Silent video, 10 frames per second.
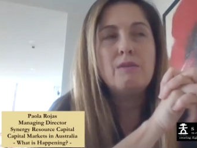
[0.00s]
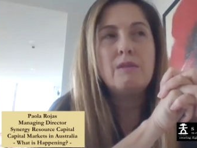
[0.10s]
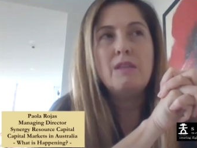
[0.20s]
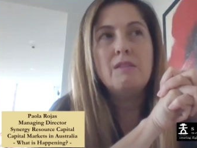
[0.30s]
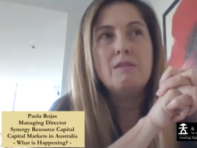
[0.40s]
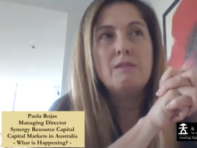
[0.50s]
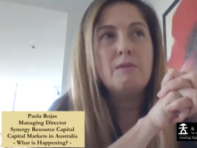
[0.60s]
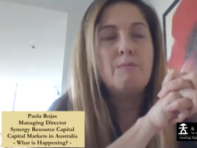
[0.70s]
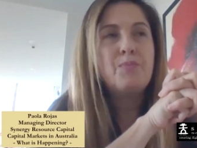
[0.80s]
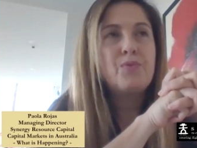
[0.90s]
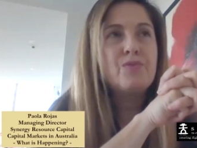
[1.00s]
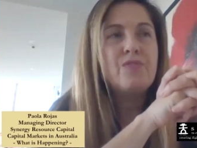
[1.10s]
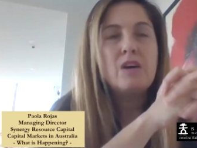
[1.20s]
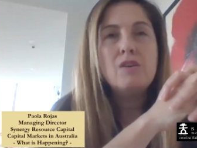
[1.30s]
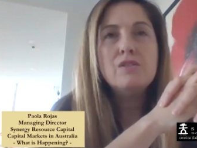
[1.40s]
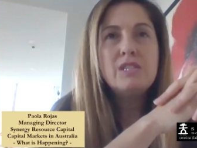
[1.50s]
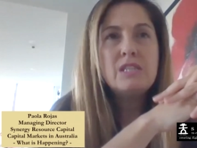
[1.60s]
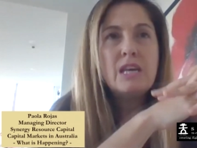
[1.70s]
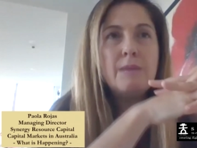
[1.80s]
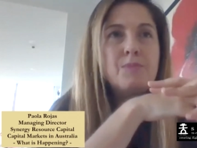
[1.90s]
either prove a
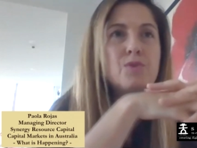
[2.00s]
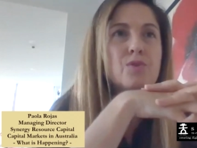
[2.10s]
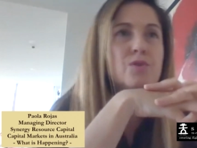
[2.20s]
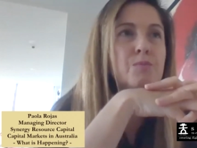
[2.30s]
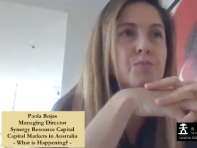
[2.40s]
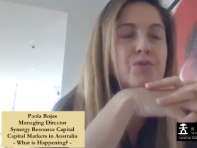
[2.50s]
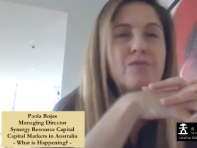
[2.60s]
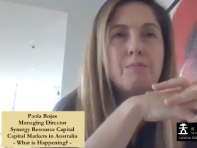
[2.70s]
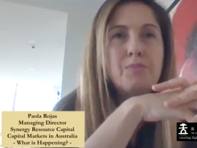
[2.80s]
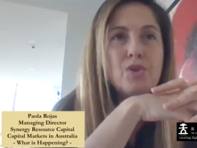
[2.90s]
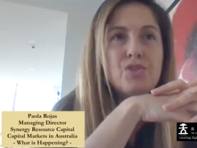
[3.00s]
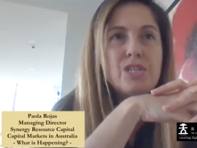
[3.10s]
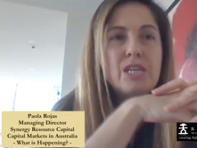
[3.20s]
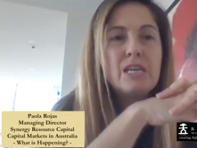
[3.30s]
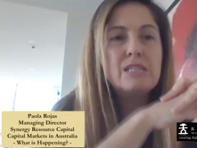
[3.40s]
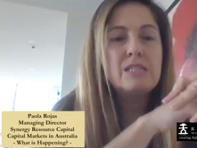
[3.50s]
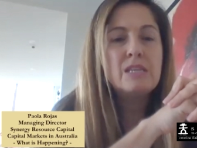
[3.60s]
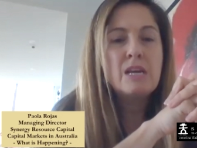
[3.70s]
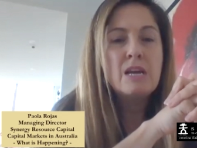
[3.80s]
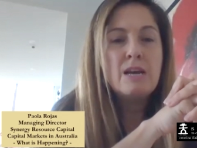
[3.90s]
concept or prove a project,
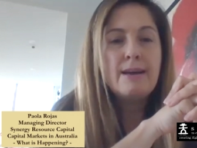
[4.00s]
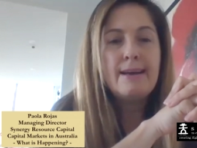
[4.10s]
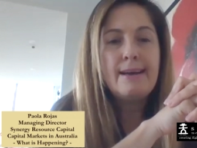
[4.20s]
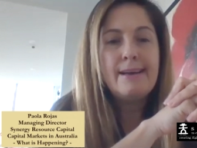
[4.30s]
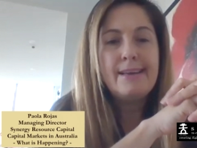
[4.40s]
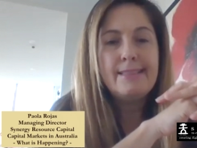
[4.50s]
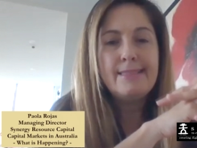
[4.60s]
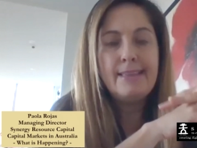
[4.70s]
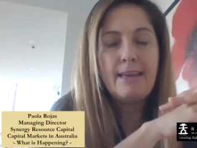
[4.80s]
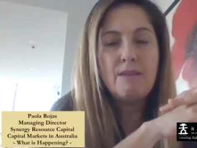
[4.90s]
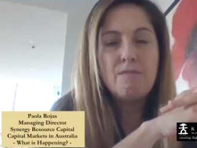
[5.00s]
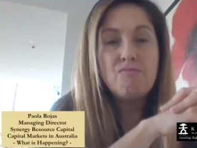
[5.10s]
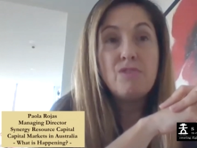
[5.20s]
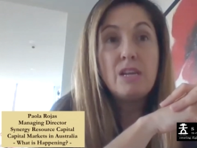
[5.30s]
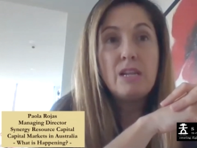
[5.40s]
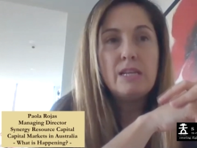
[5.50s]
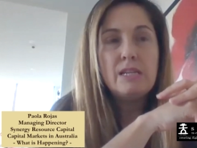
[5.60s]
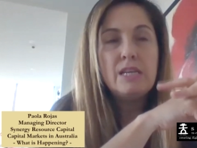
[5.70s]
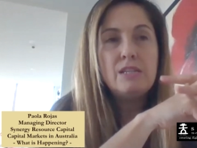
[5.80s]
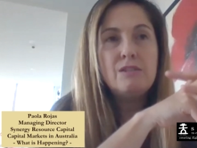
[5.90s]
and they really
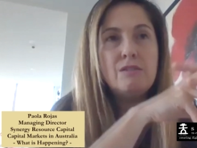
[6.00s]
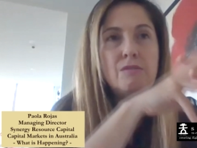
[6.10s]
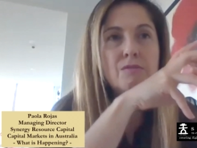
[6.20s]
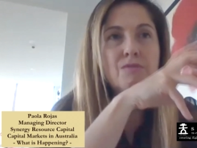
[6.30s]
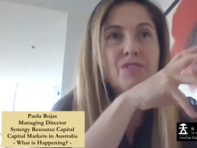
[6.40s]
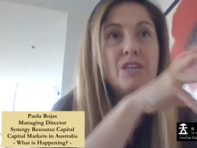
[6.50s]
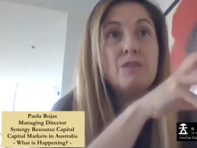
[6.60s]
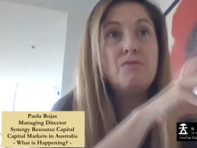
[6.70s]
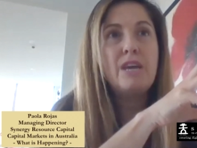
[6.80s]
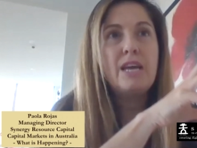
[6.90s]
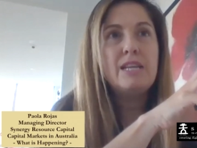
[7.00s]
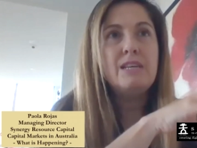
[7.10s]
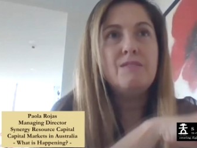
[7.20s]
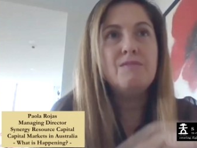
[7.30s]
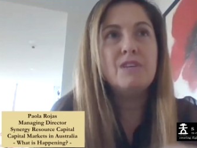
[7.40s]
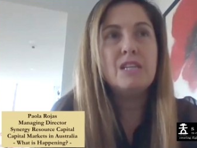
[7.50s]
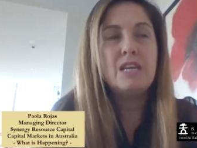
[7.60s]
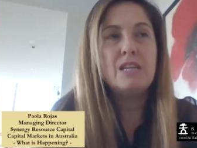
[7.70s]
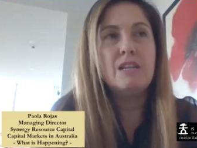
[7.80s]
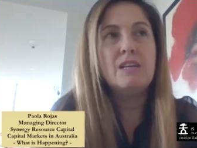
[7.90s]
need to be creative
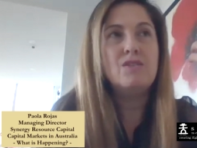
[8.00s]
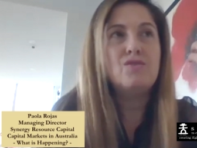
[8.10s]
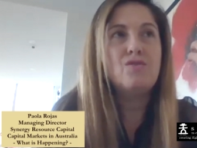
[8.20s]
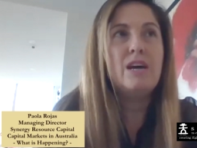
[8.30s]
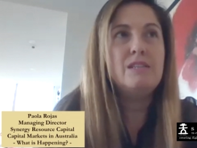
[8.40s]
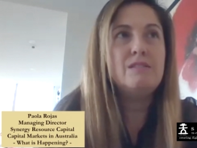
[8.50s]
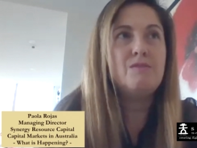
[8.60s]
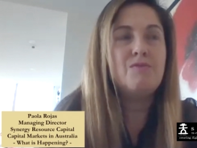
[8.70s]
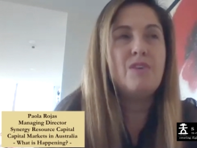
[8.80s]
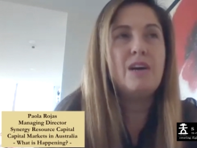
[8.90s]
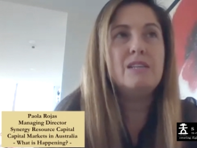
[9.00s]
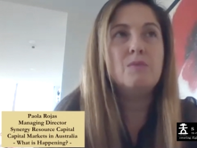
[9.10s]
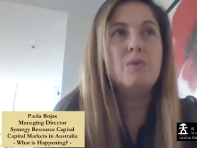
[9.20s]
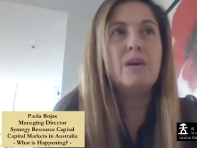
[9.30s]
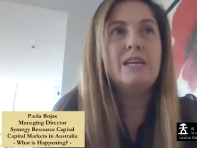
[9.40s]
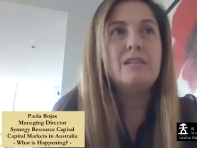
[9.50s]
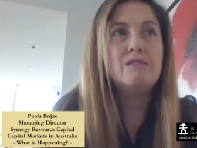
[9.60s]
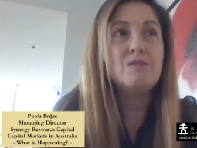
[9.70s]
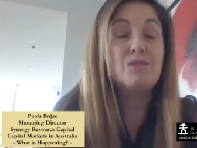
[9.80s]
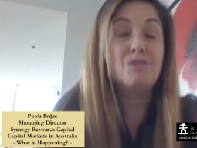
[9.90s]
and try to find a way
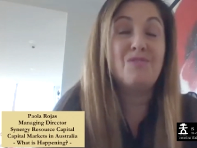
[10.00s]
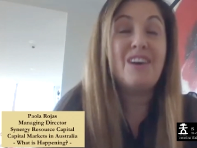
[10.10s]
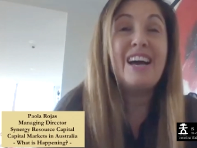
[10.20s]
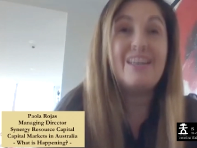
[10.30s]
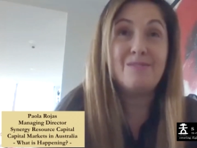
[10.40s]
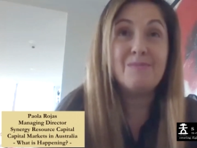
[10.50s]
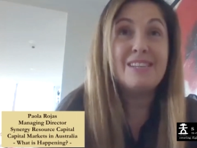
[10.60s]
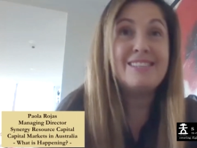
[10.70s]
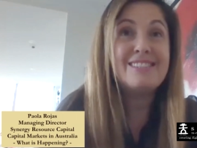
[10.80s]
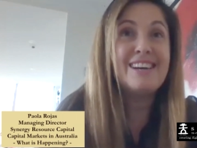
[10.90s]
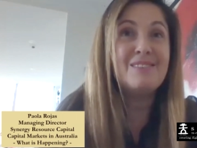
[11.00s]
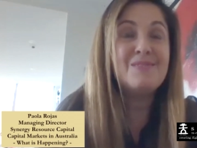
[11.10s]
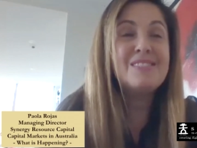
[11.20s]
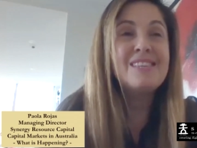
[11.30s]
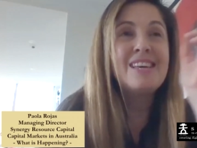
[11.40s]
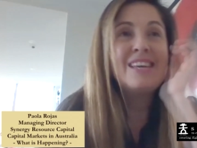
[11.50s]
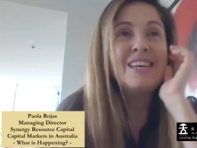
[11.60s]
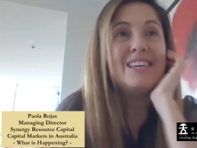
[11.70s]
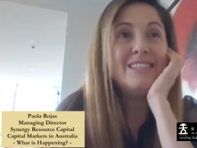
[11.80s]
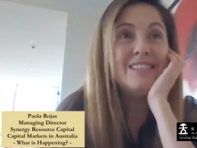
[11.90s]
to survive many times
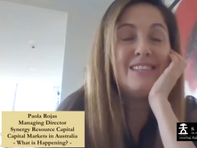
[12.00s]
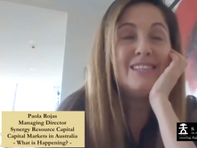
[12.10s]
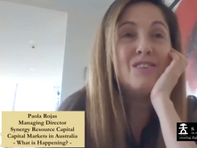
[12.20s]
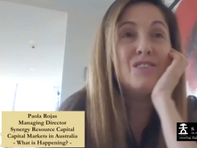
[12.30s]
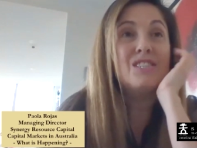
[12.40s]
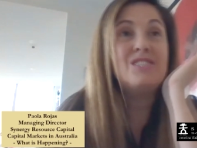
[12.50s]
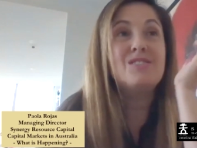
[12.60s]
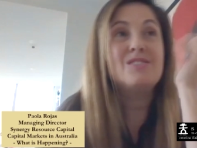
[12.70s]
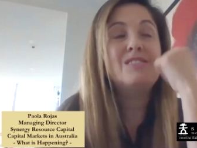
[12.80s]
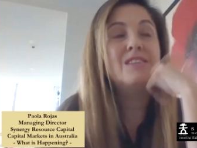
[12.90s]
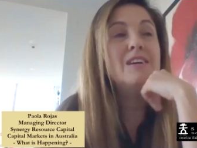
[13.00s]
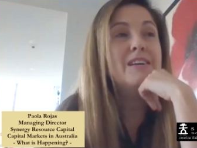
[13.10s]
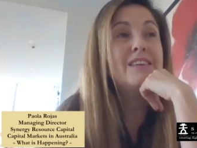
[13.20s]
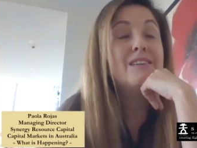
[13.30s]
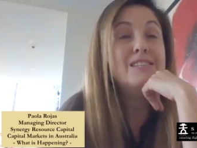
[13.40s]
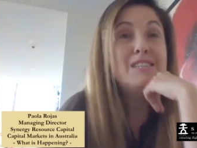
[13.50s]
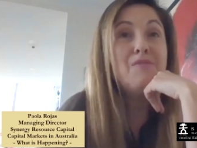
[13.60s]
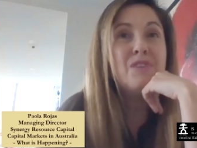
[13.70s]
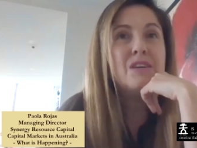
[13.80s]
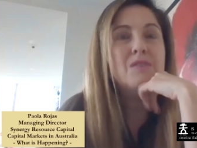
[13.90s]
in conditions that are
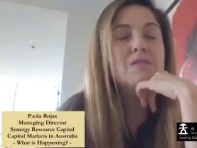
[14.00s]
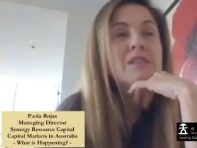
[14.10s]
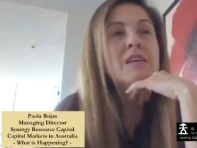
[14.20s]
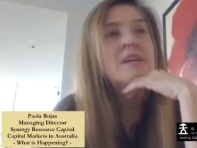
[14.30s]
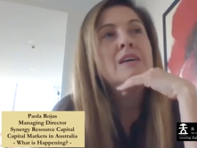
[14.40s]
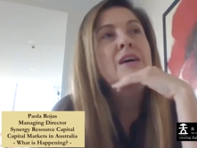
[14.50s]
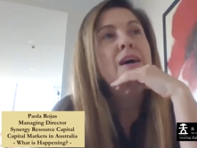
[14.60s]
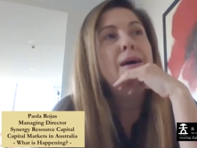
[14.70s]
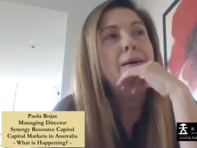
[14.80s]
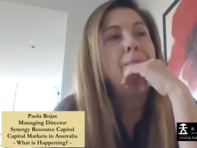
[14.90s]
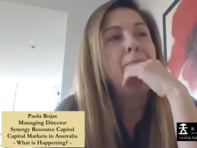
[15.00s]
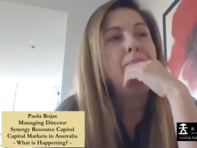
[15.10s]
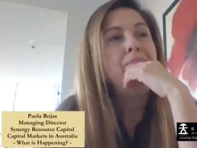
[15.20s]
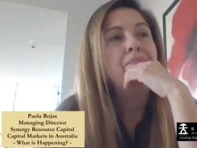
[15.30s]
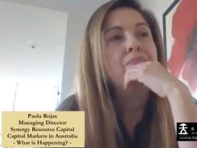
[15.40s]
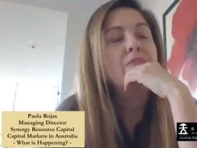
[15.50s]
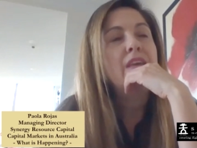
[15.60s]
difficult. And